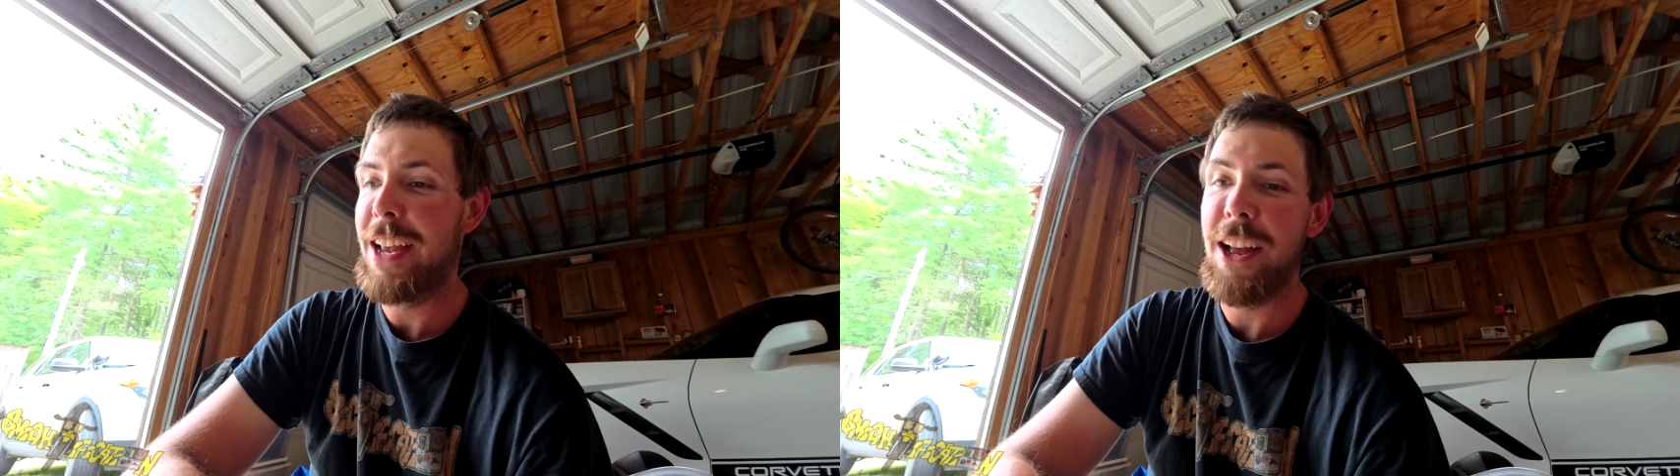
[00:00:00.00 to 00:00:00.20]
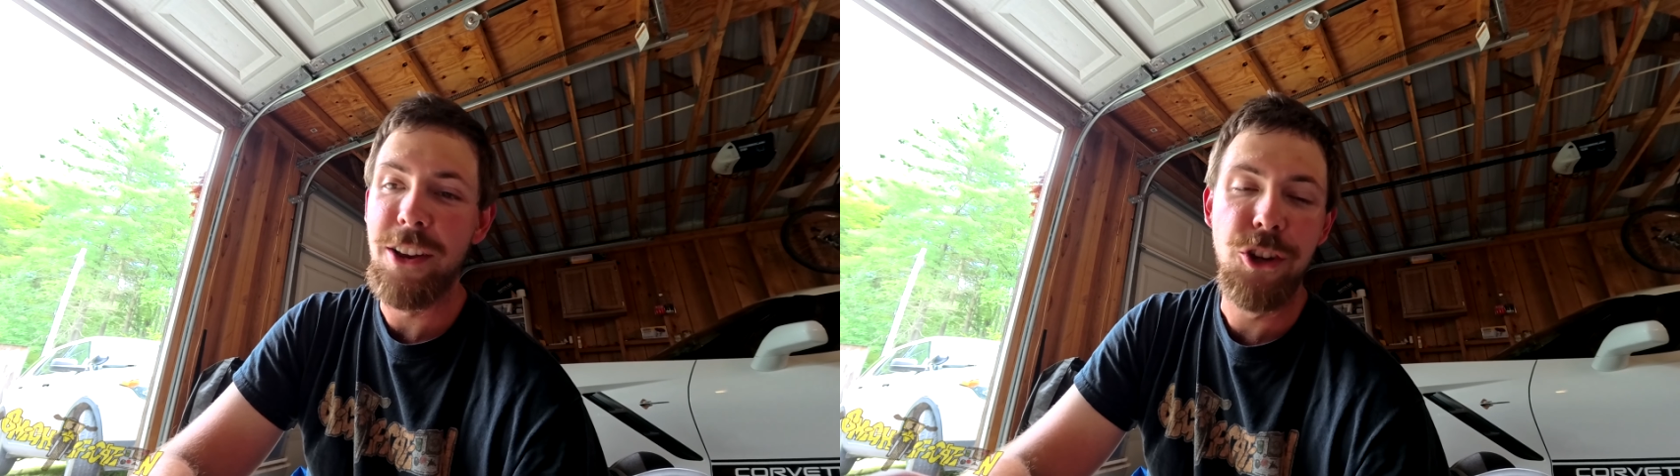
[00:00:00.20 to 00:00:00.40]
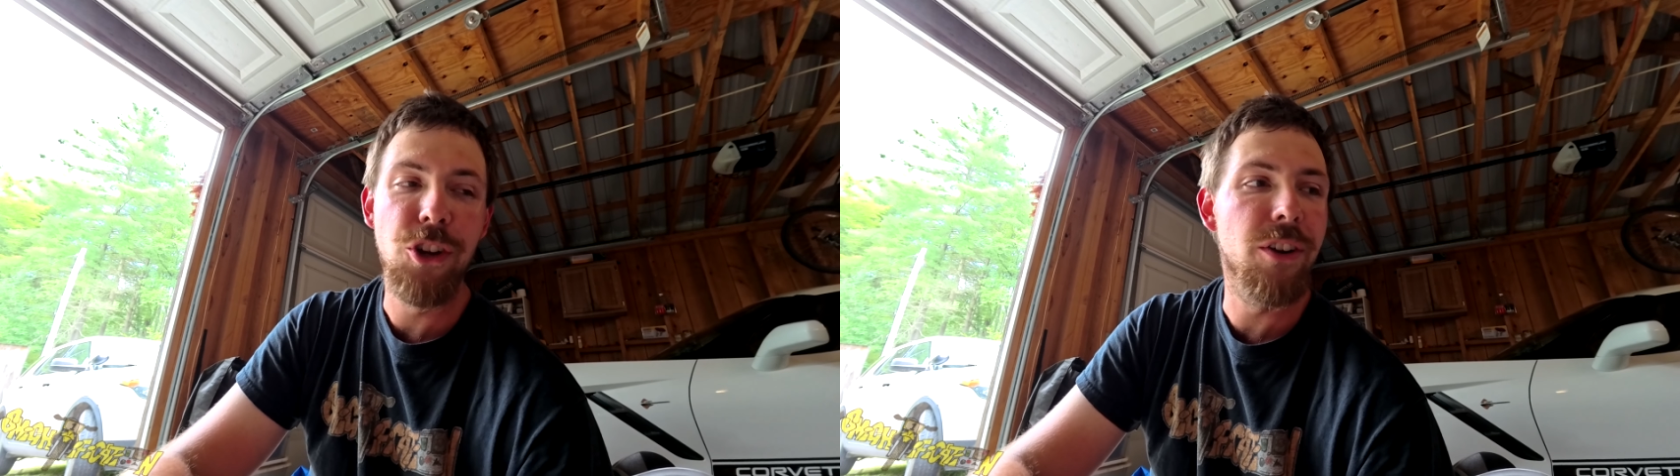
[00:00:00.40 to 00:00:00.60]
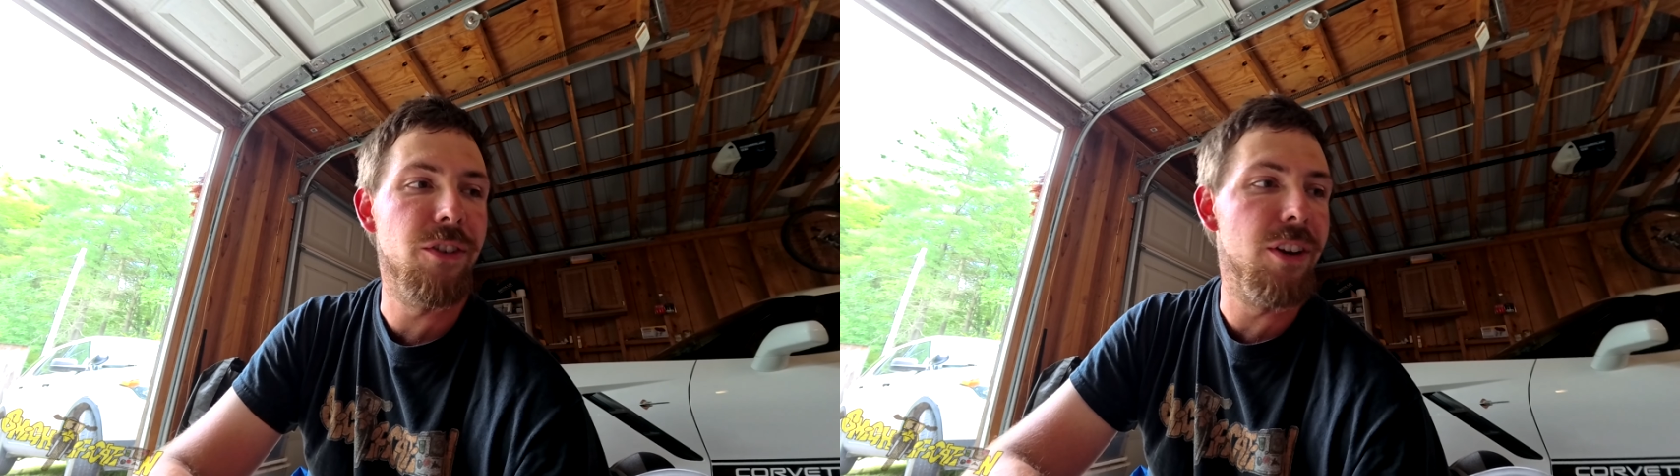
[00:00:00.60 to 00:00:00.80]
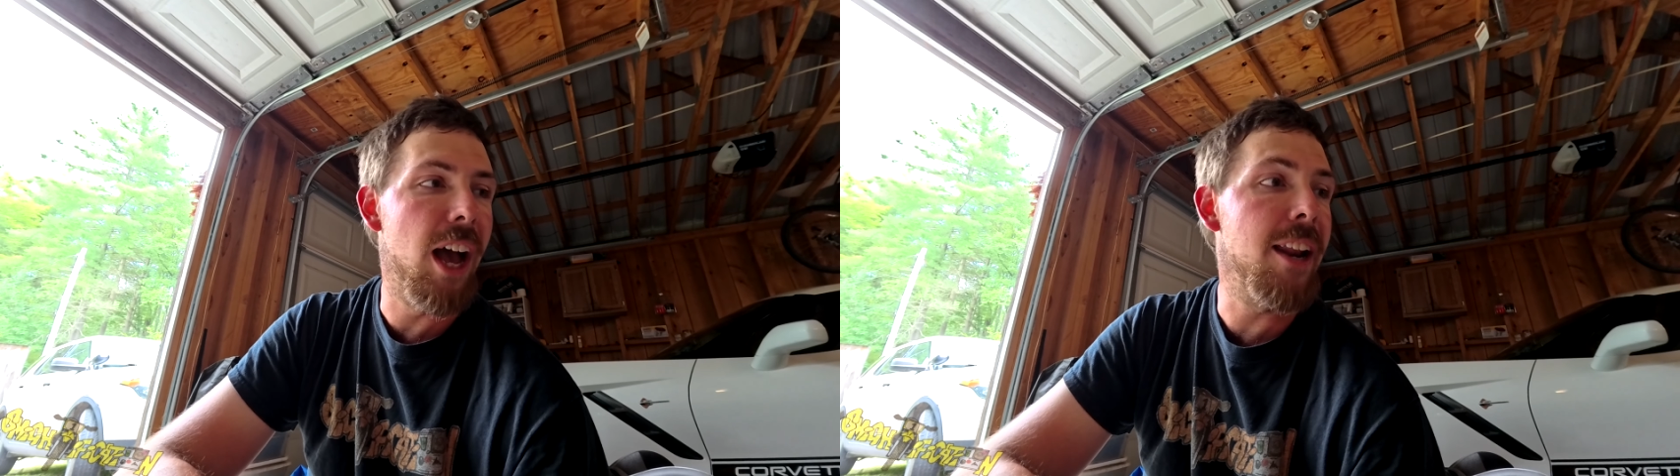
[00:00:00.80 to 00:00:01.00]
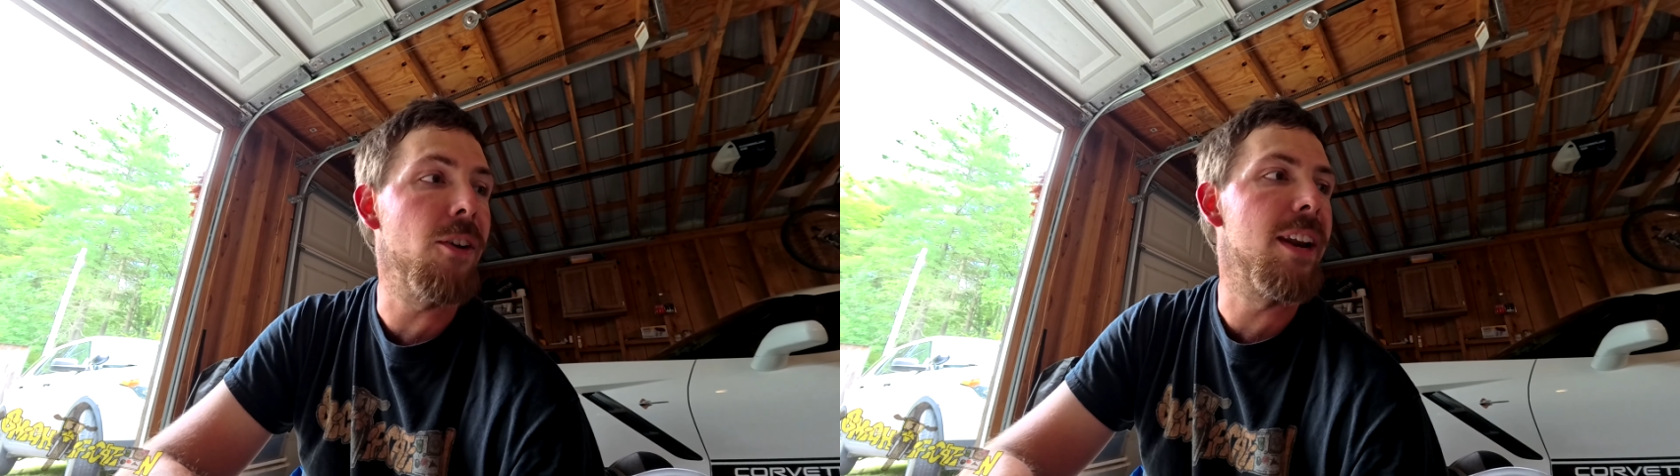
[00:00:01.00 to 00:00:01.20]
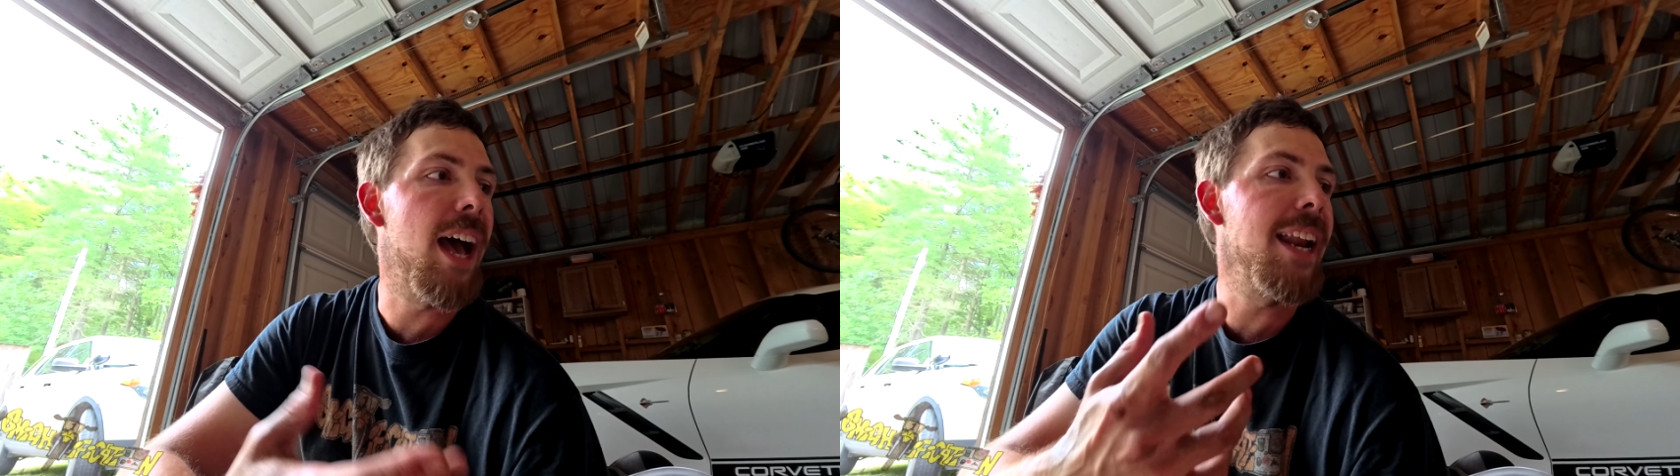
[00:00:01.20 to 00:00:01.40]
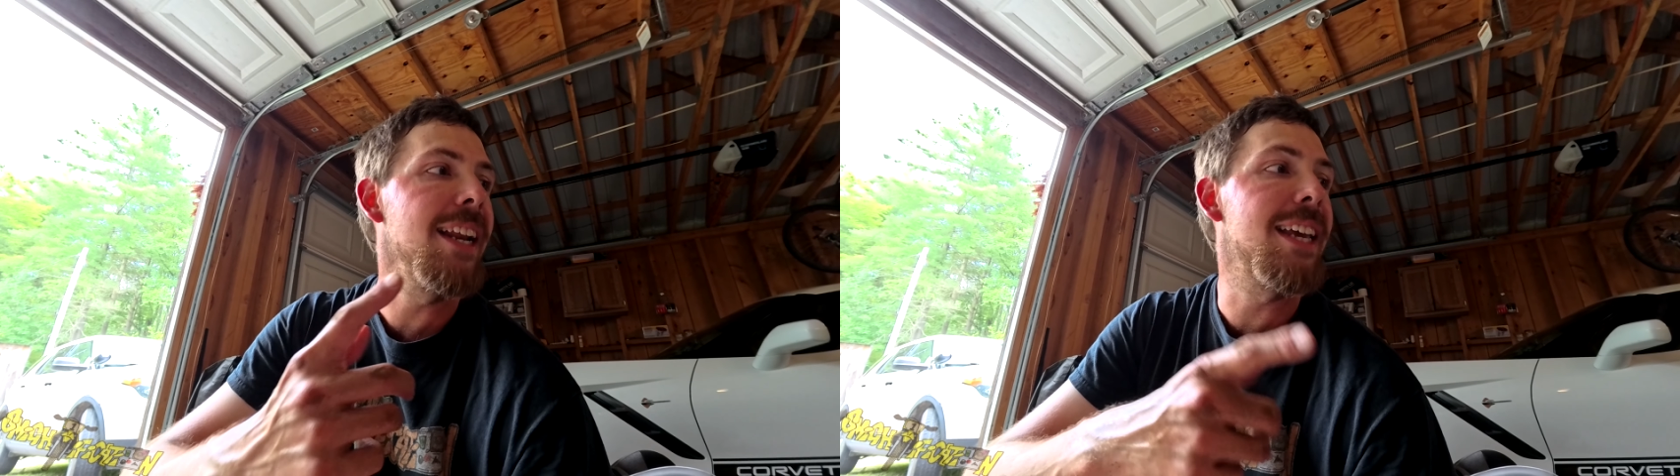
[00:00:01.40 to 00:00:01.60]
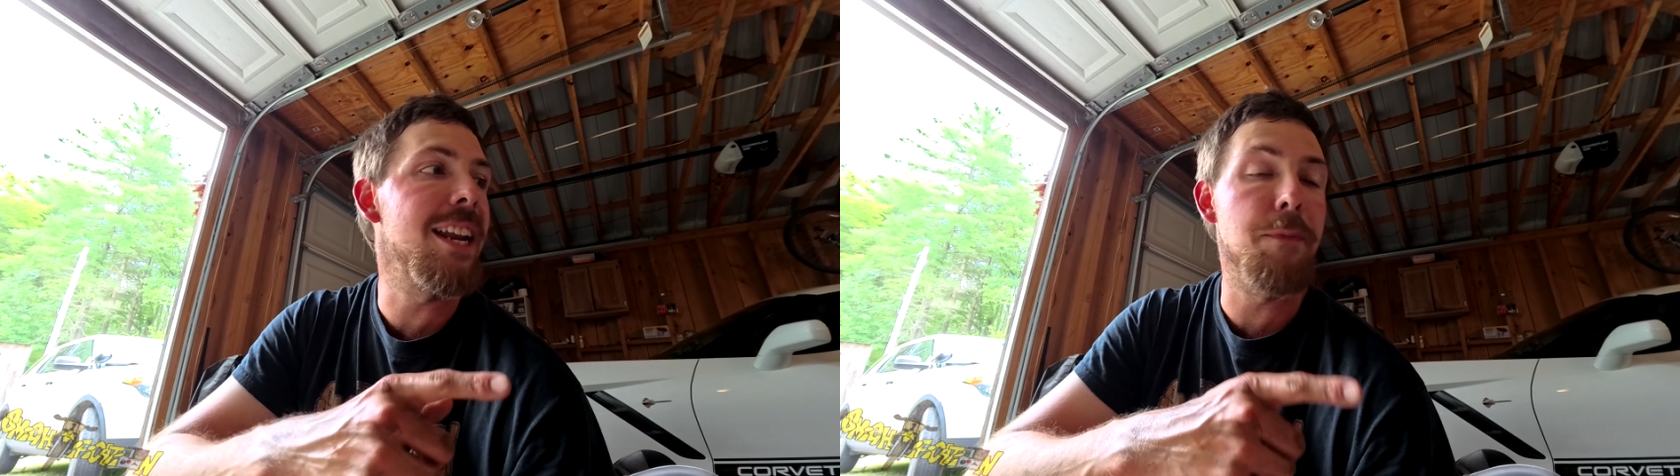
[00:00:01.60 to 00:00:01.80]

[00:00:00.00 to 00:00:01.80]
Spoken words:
didn't get a